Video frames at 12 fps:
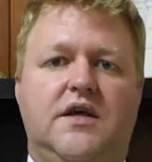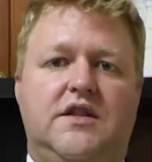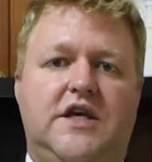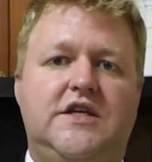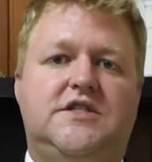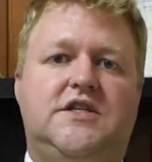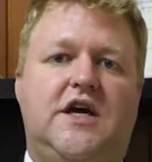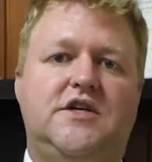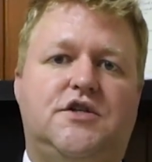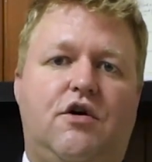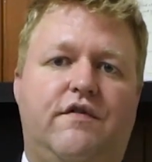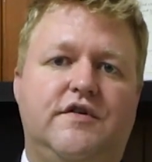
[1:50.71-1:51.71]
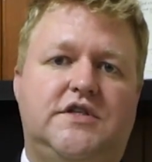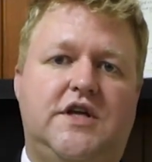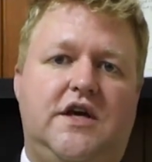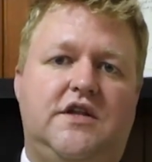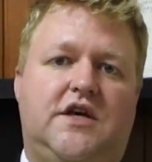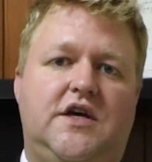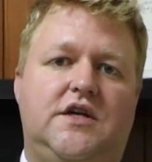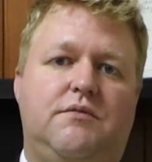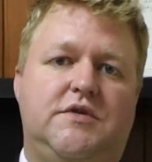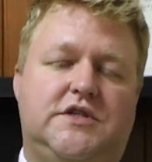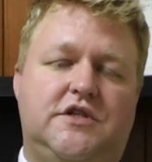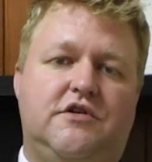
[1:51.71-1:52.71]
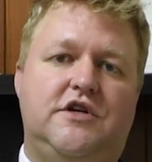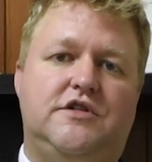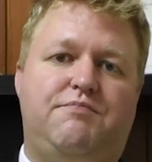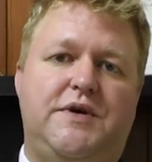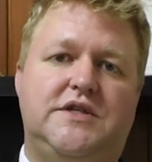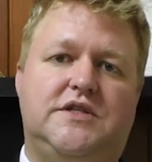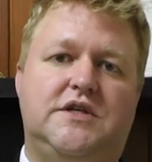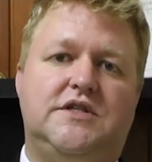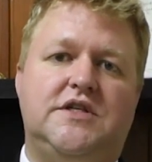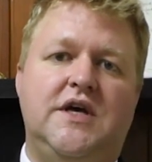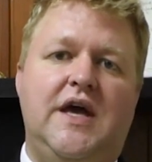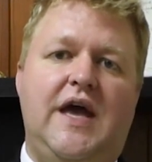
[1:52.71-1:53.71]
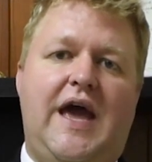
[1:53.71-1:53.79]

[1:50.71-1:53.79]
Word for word: These days, overstay in the kingdom is serious business,